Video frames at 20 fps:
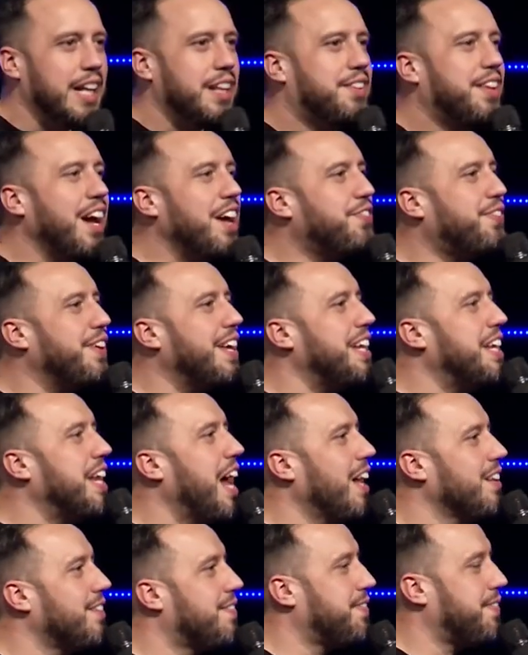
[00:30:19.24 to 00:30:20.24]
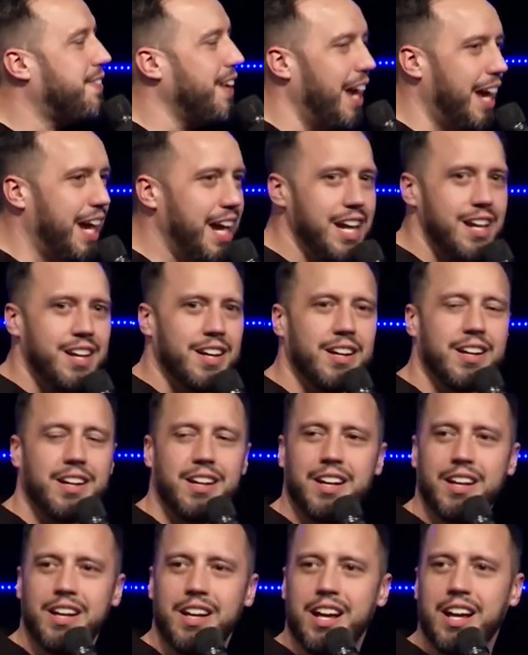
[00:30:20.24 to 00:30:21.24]
Does it not say
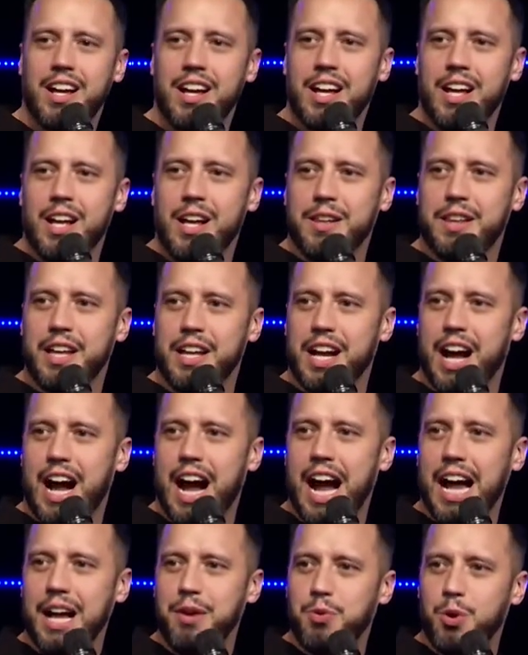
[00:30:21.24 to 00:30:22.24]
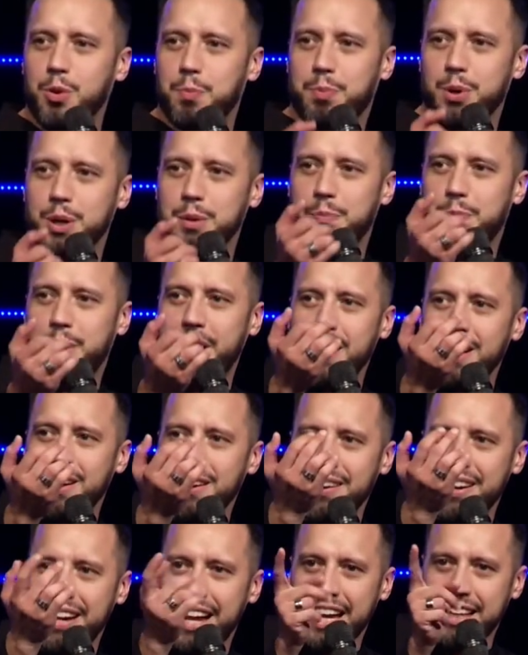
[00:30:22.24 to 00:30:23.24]
that I will
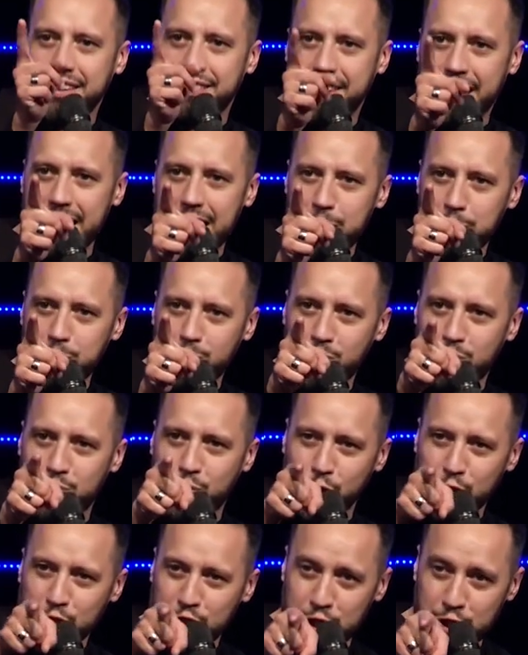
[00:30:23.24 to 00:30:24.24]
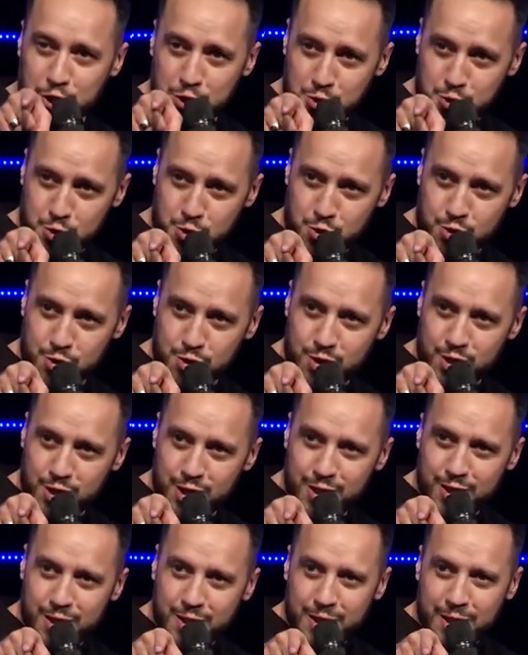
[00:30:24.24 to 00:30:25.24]
prepare a table for you
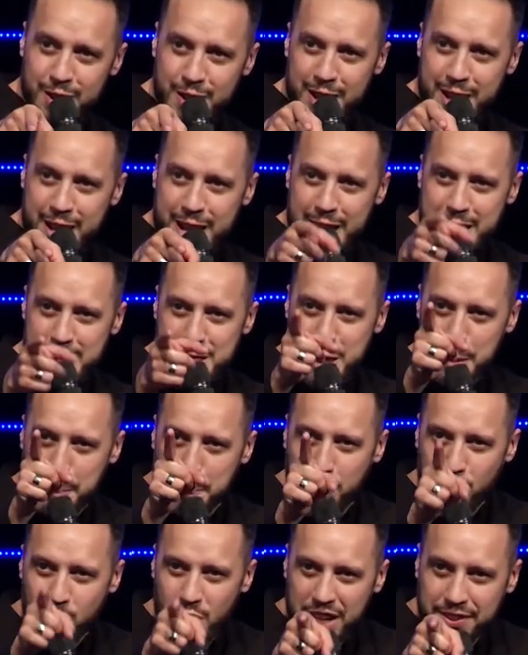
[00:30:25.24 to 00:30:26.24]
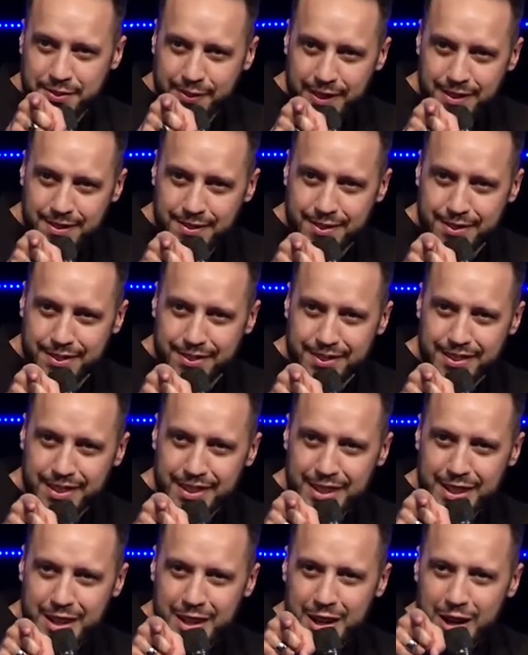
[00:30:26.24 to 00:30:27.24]
in the presence
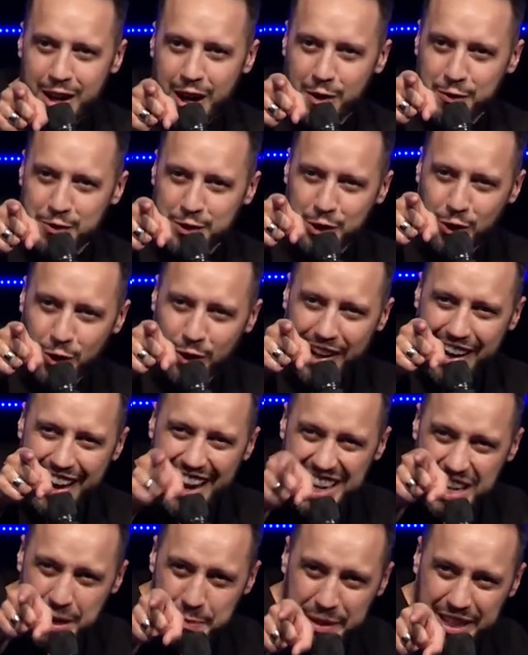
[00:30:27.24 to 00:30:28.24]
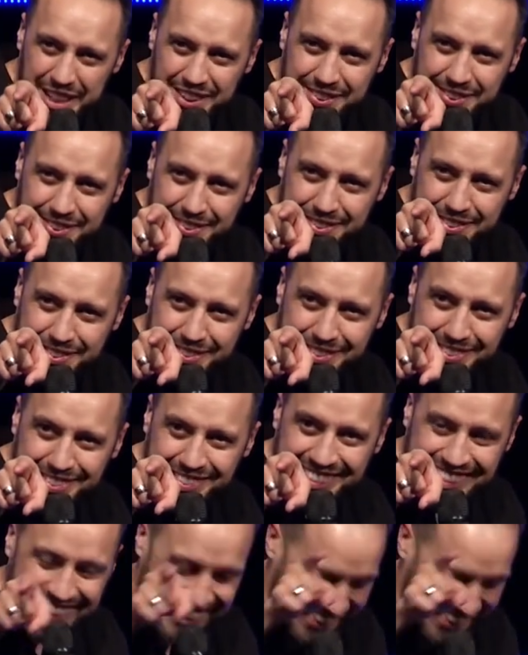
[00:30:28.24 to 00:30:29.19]
of your enemies?